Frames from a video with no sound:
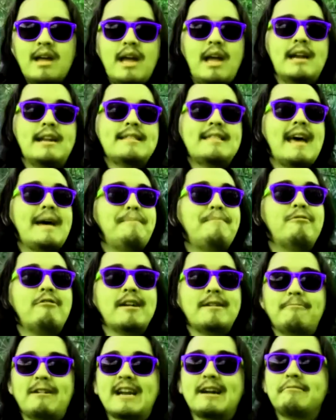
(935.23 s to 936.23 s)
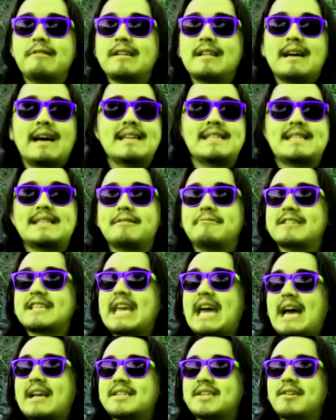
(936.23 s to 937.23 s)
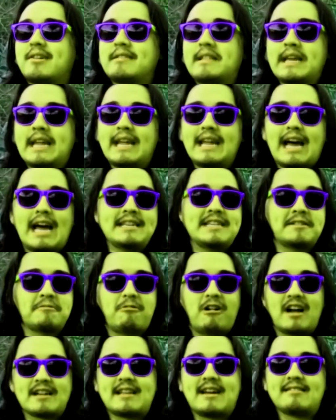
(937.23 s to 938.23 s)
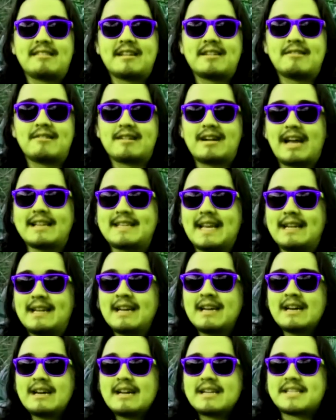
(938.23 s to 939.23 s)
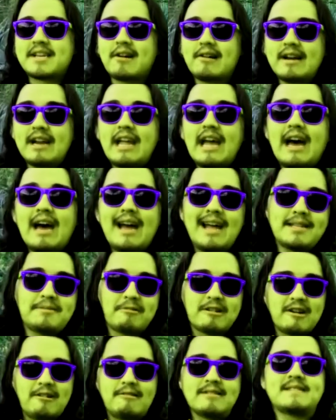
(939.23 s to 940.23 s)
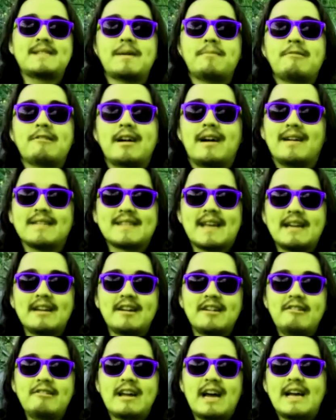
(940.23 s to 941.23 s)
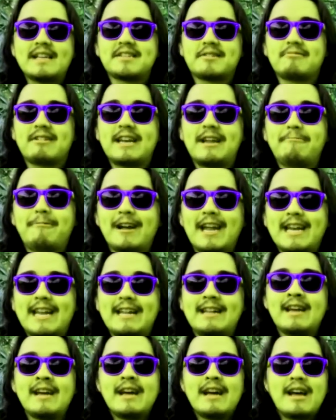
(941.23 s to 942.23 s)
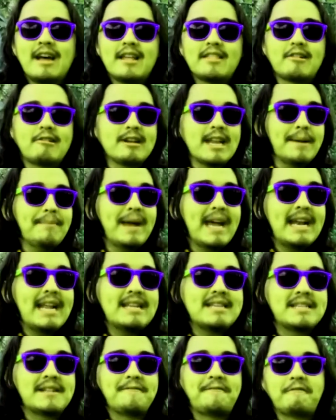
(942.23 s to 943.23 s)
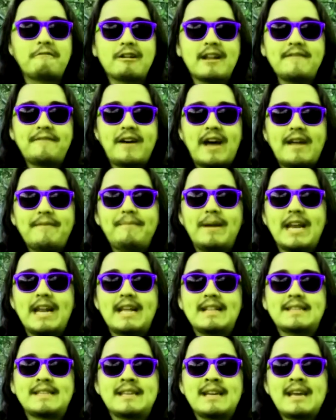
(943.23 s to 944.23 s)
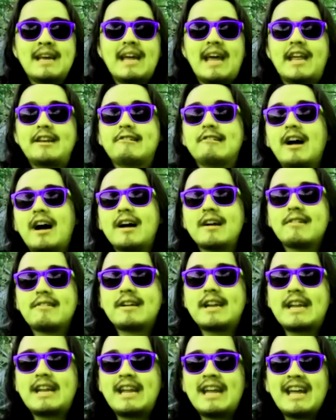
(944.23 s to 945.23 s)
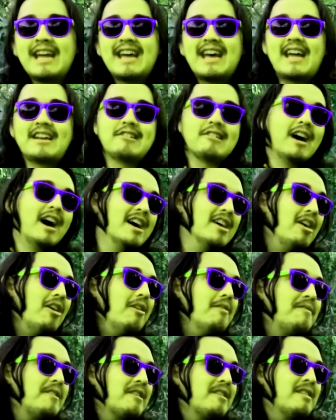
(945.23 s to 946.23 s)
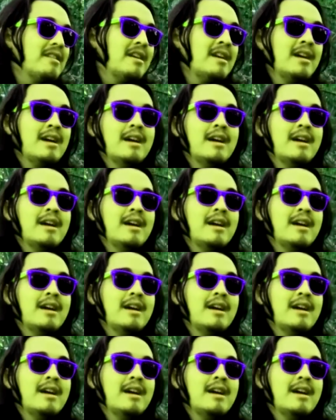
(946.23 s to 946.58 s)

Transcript: And at that point, when I realized it was cash only, I just walked out the door. I said, sorry guys, we're going somewhere else. I know you guys already waited 30 minutes to 45 minutes and you're hungry and you're hungover